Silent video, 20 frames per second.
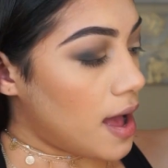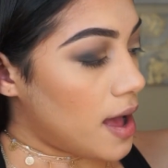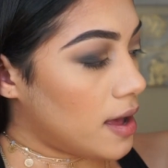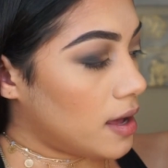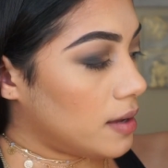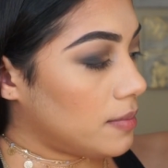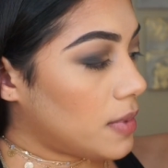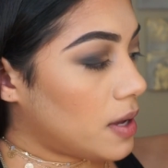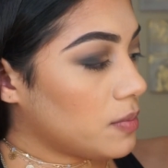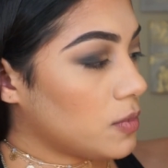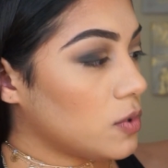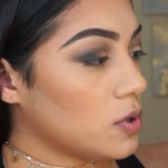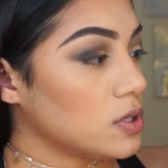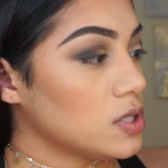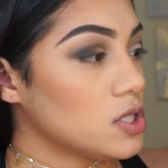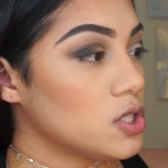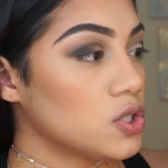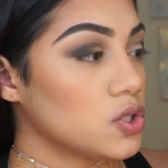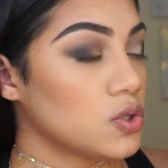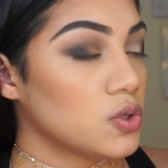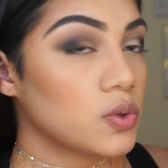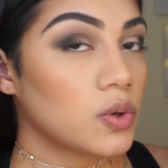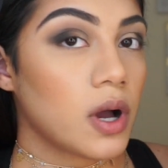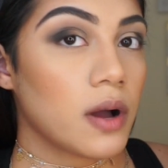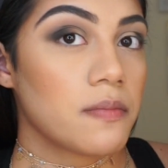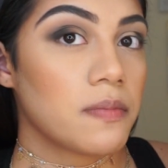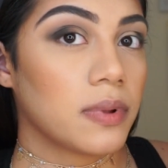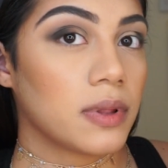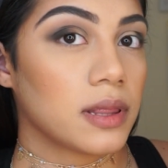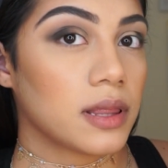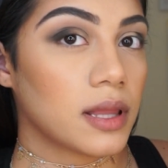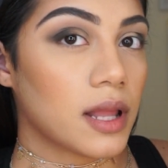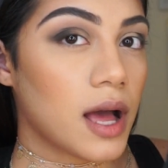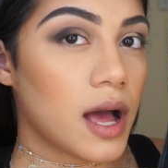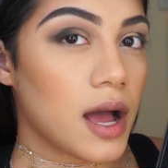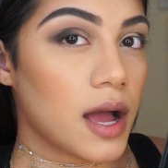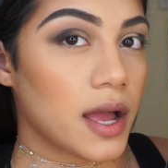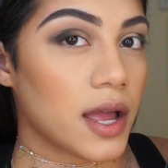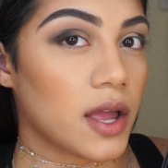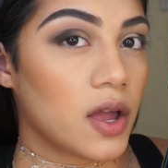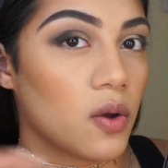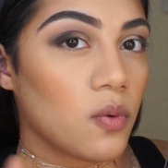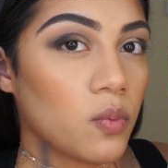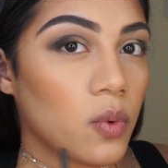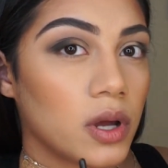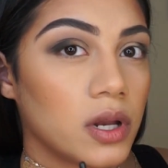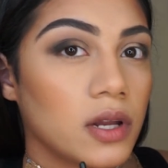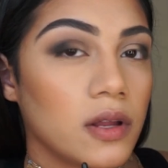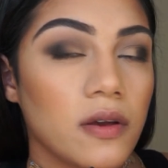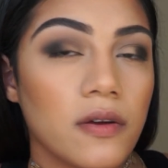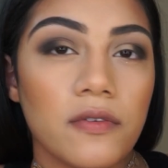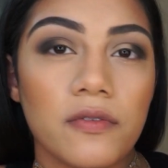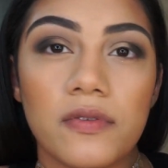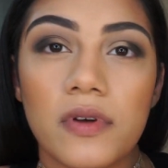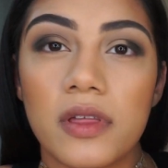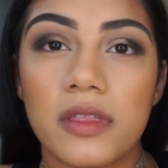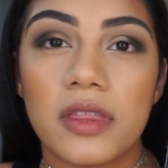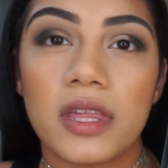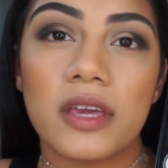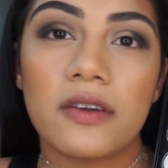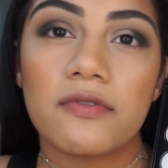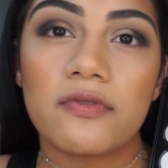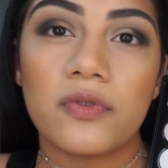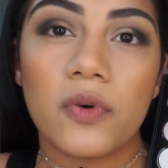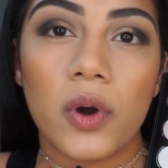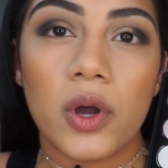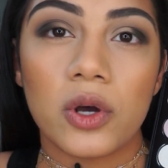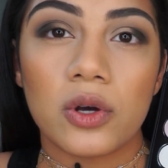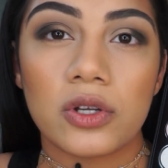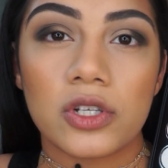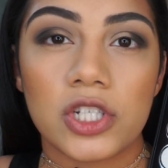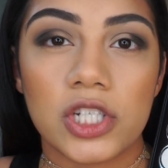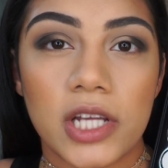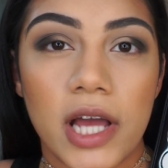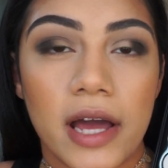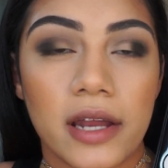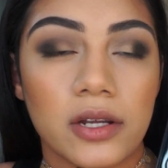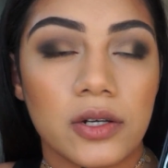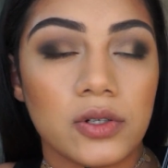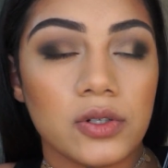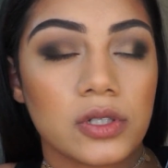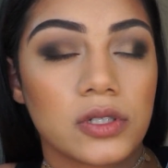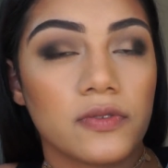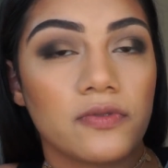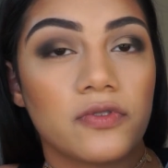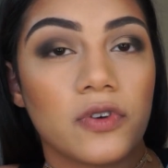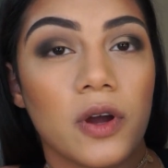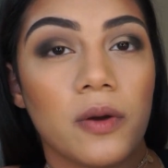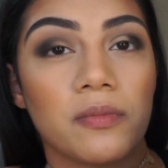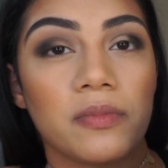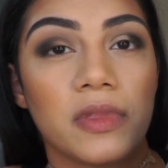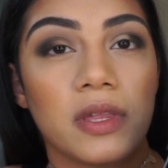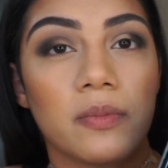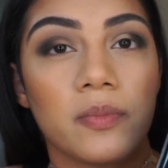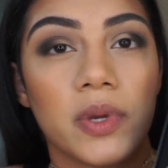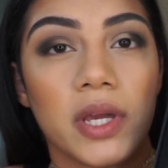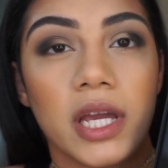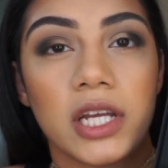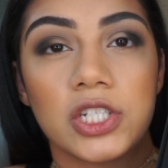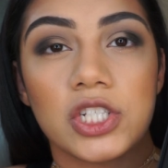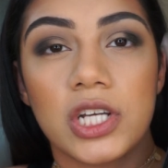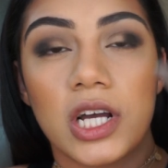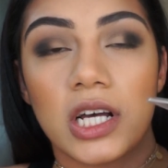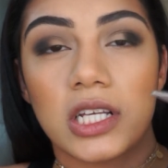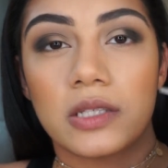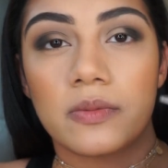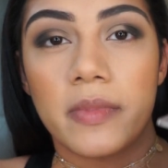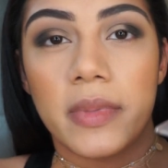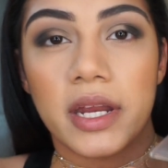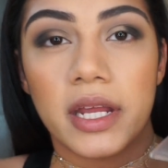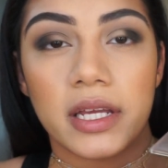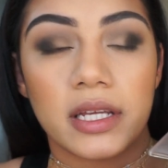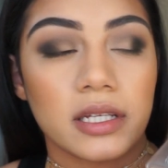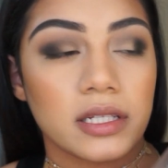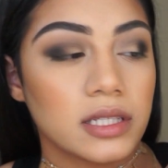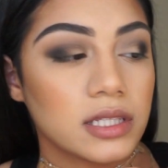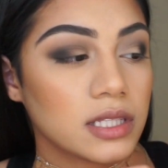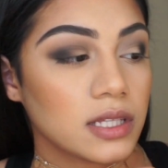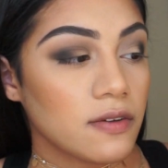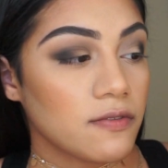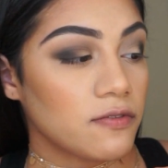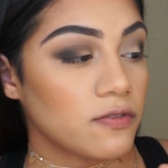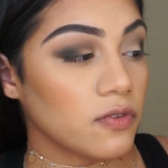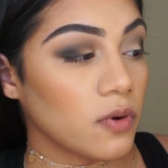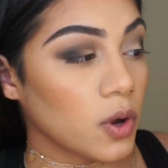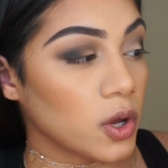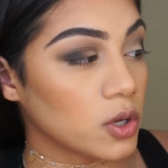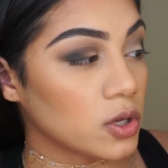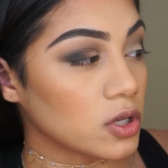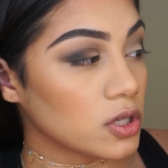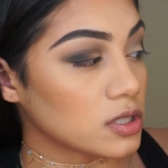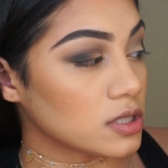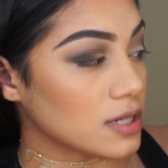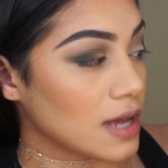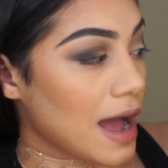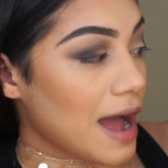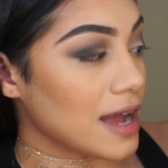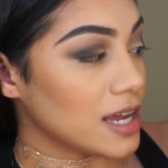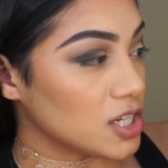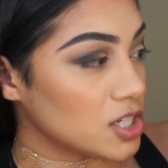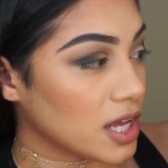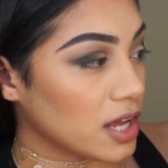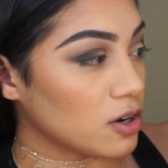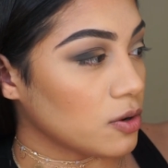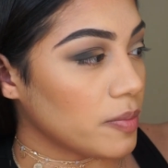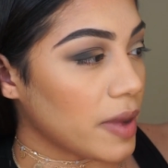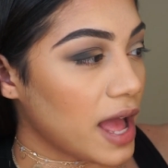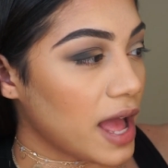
I'm going to apply one of the foil shadows from the BH Cosmetics foiled eyeshadow